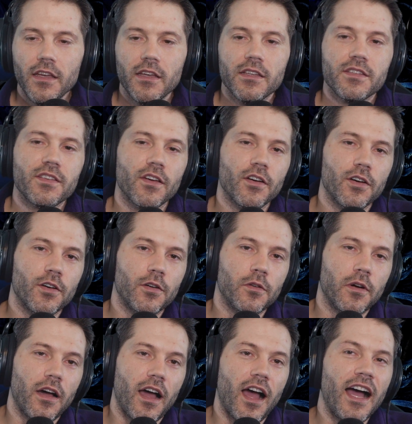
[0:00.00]
So
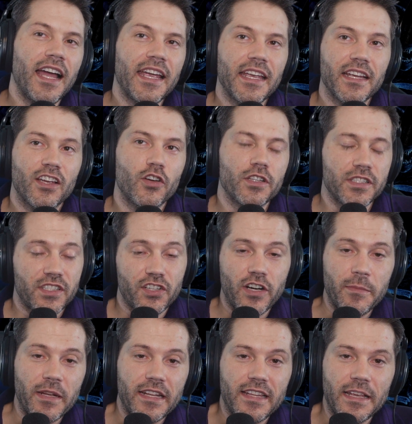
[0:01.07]
I couldn't
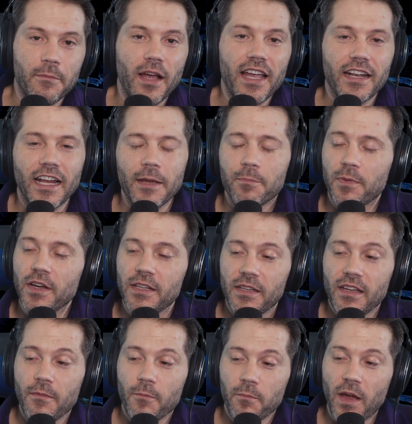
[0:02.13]
stream anything My Night, but
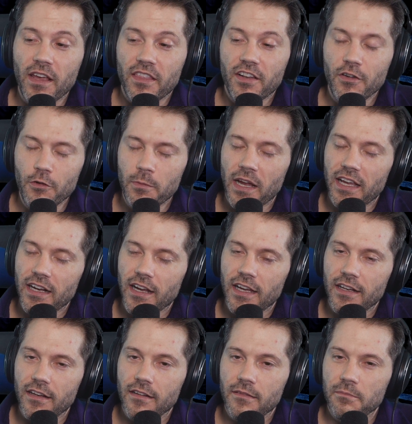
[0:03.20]
through My Night,